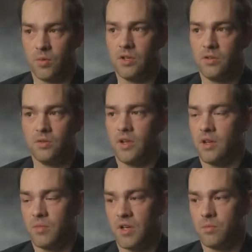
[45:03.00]
we knew they
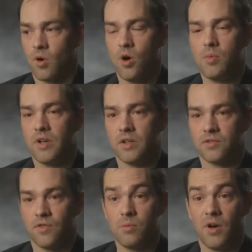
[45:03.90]
had been probing us
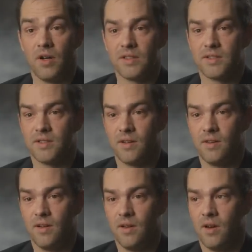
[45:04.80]
for months
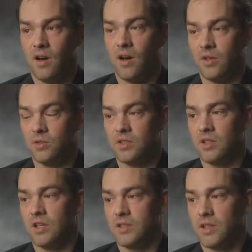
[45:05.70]
on those
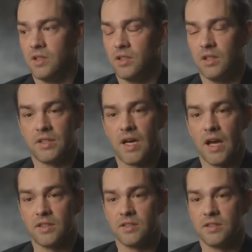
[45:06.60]
little
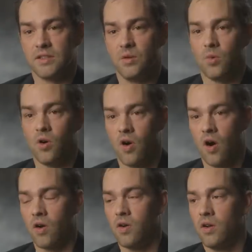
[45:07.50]
attacks to see where our